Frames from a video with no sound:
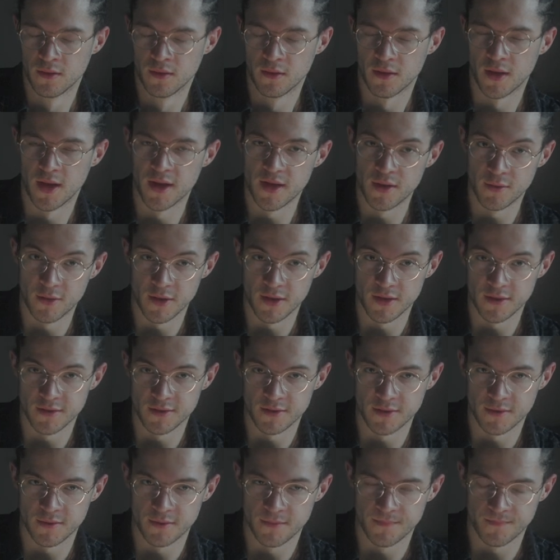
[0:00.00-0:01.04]

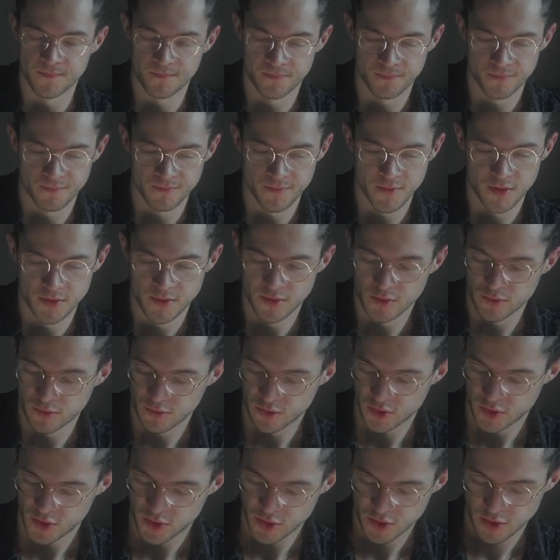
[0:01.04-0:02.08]
Anyways, so
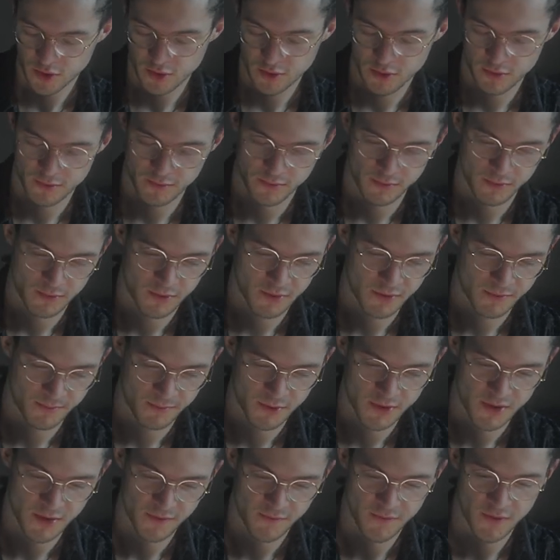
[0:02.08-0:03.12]
sugar,
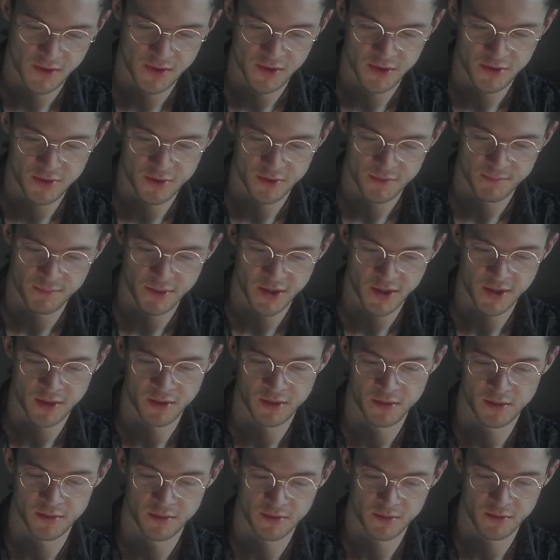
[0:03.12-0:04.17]
specifically just
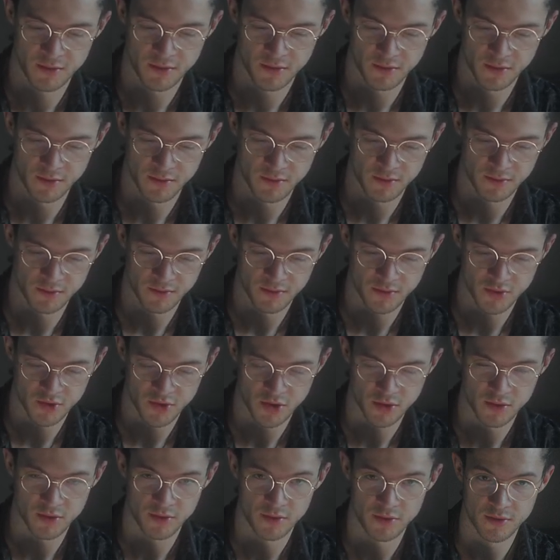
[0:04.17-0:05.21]
buying
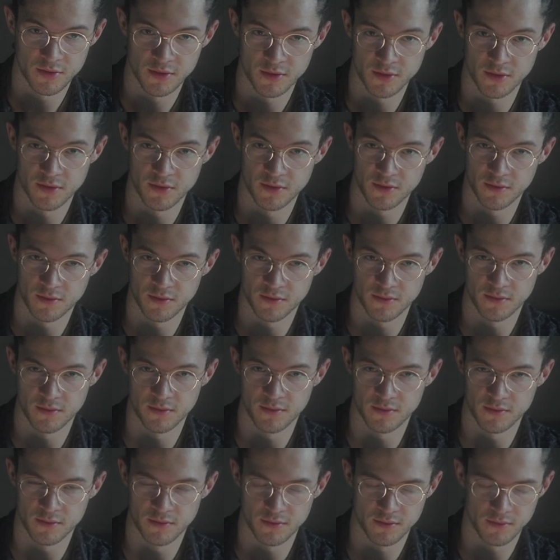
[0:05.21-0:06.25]
chocolate and
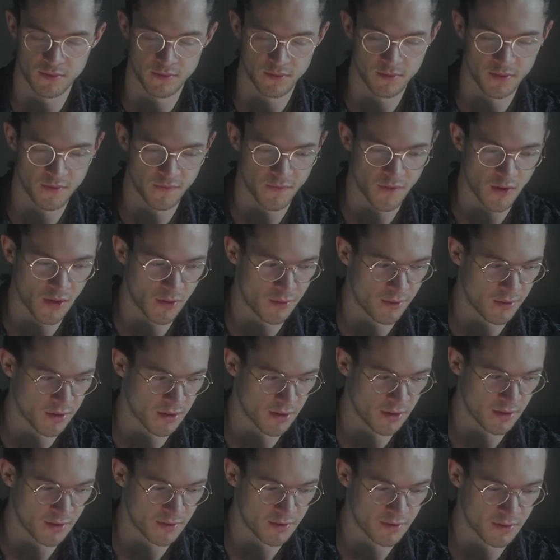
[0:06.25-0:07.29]
devouring
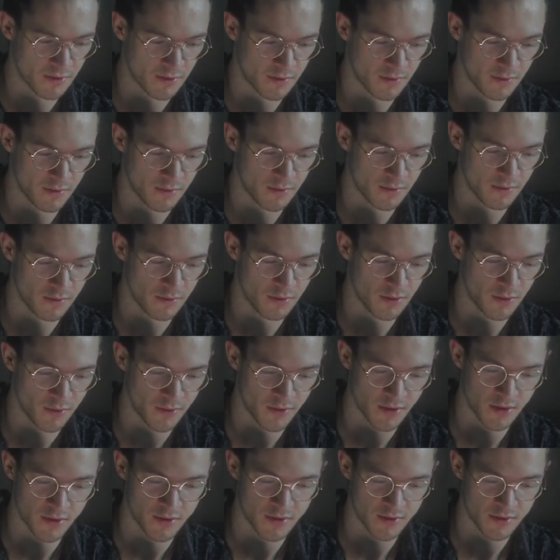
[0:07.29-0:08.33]
it,
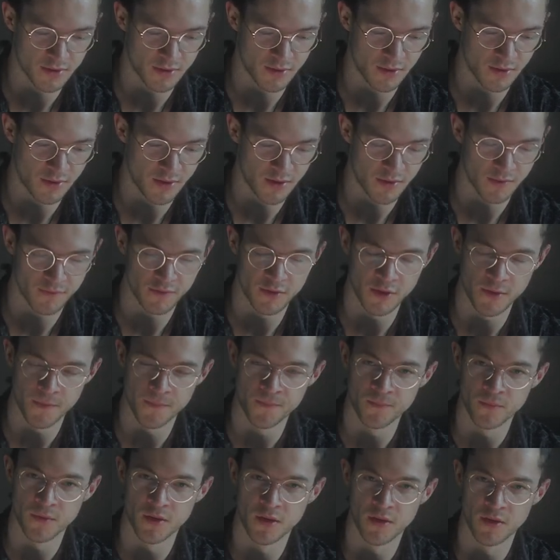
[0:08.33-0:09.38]
knowing it's unhealthy,
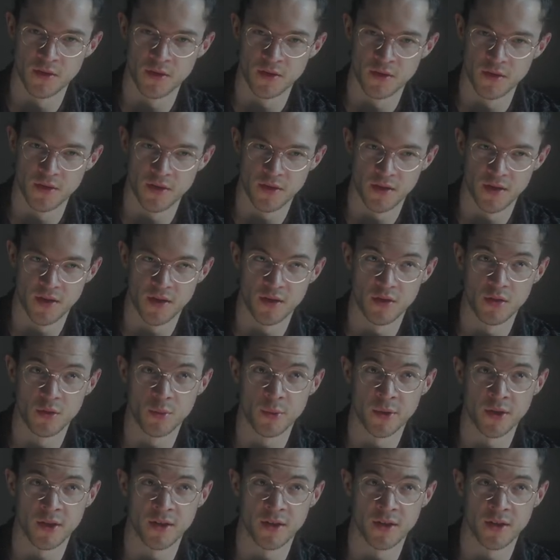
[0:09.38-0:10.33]
and knowing